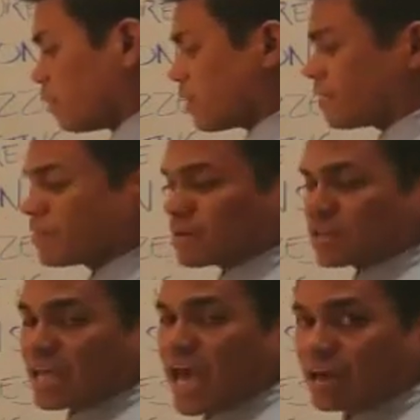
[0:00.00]
We have
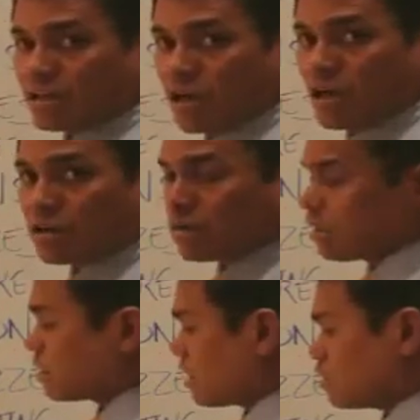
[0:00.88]
a catalog
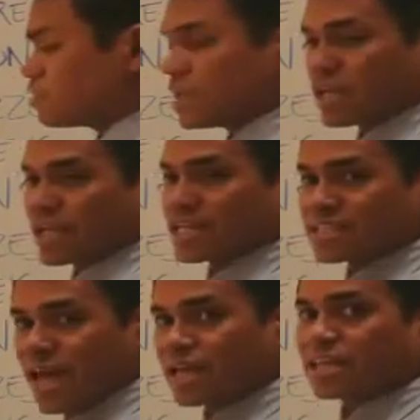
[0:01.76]
that you take
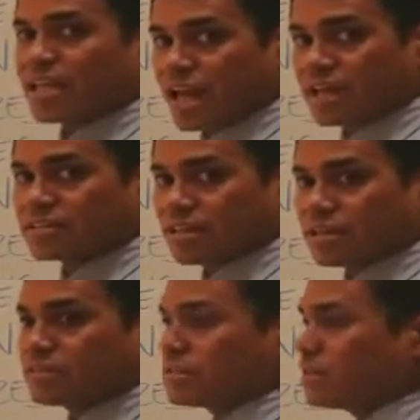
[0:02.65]
exactly as
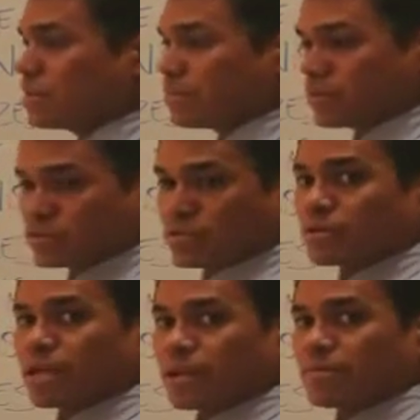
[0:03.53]
is, put
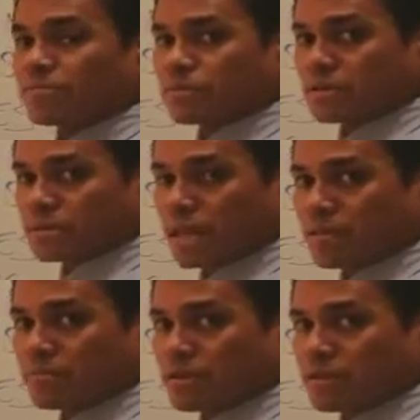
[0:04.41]
your name, the
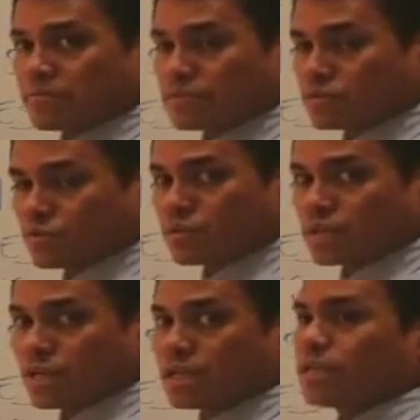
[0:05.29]
name of the
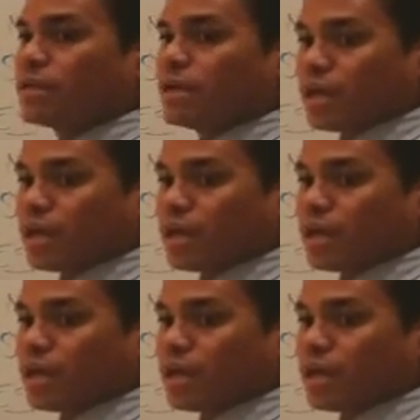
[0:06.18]
school in it,